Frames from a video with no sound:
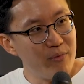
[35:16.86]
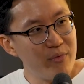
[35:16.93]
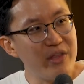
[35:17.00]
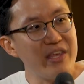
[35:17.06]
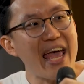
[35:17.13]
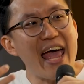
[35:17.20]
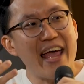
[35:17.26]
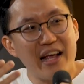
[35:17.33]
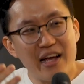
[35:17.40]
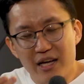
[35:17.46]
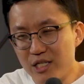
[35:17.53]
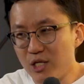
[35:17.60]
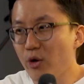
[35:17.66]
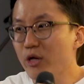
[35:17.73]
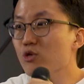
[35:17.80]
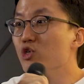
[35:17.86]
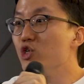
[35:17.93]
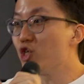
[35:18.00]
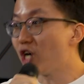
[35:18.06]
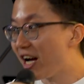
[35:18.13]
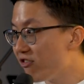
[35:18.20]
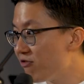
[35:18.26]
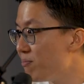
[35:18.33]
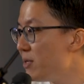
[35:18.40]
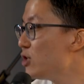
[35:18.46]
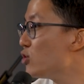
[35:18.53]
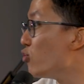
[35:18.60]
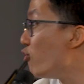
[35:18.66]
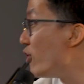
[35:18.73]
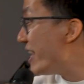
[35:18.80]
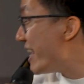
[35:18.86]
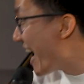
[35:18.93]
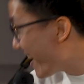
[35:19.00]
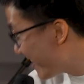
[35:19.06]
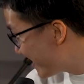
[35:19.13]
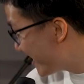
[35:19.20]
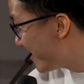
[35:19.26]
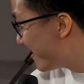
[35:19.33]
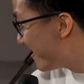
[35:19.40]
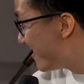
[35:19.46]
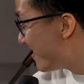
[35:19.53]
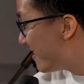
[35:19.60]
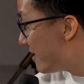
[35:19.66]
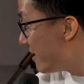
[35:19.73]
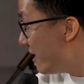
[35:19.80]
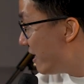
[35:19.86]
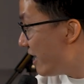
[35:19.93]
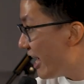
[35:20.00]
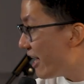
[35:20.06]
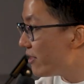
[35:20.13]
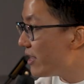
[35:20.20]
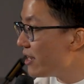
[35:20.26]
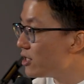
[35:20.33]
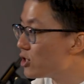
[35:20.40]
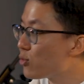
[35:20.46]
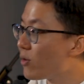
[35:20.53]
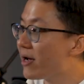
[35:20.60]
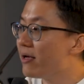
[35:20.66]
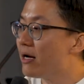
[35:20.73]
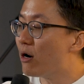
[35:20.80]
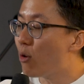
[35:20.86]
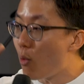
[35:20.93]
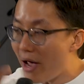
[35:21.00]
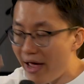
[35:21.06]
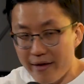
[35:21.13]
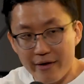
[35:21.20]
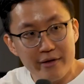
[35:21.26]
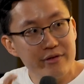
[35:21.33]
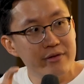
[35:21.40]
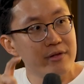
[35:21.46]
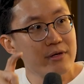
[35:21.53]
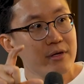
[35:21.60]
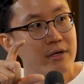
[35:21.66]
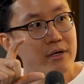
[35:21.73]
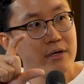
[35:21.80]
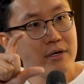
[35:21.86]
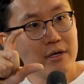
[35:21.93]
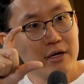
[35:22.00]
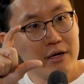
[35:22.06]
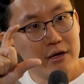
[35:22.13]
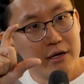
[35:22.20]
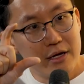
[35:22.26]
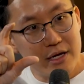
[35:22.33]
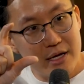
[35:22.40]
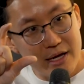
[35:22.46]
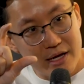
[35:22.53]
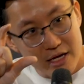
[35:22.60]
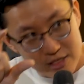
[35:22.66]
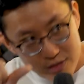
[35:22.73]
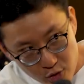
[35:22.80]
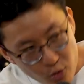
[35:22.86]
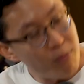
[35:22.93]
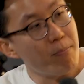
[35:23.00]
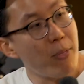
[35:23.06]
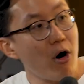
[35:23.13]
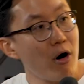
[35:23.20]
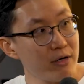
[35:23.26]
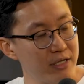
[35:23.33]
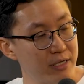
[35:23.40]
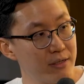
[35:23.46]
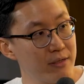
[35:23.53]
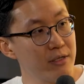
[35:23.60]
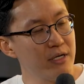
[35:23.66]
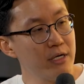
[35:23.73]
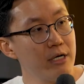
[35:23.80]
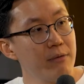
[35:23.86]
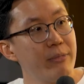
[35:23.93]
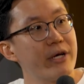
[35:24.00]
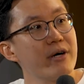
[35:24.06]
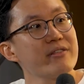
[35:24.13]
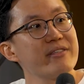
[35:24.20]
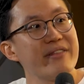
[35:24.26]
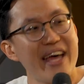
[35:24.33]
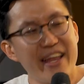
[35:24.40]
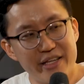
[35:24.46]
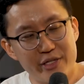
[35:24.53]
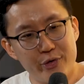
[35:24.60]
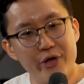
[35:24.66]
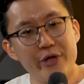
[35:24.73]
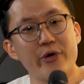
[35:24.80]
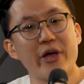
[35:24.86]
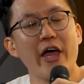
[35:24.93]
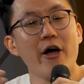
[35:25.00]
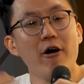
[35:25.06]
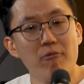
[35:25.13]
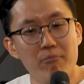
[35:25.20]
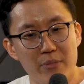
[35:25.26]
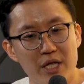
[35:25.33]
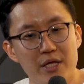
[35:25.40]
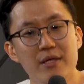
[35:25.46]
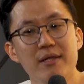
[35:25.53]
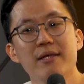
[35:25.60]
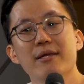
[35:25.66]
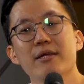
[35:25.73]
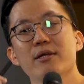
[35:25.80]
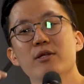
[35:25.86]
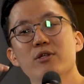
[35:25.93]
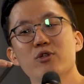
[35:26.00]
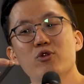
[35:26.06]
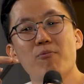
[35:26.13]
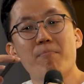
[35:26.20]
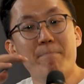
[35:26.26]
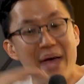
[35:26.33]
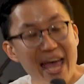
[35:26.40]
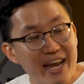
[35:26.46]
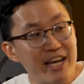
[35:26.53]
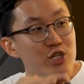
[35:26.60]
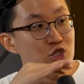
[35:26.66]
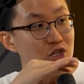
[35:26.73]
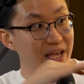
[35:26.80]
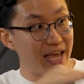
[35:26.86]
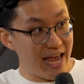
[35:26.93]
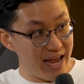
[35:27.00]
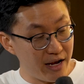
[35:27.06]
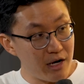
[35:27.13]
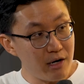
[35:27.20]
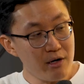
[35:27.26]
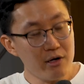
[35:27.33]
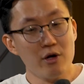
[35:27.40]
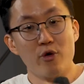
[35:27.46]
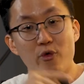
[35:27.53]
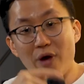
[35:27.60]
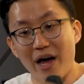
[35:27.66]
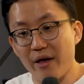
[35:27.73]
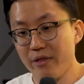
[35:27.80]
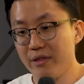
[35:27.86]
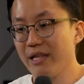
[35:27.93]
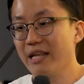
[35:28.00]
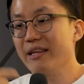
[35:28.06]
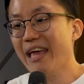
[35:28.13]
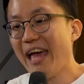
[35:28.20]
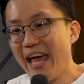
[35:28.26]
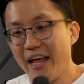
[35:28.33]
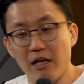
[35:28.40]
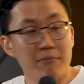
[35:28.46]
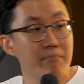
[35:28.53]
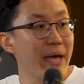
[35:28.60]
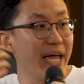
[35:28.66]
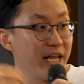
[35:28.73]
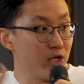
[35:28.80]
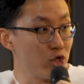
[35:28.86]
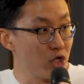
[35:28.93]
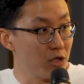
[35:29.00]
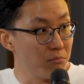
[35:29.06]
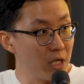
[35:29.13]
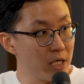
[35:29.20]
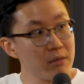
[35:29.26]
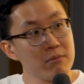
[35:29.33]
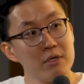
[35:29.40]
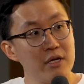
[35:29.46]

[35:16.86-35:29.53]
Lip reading: the anger is going to drive me to react. And that is why awareness is so important, because that is going to help me to manage the anger rather than the anger managing me,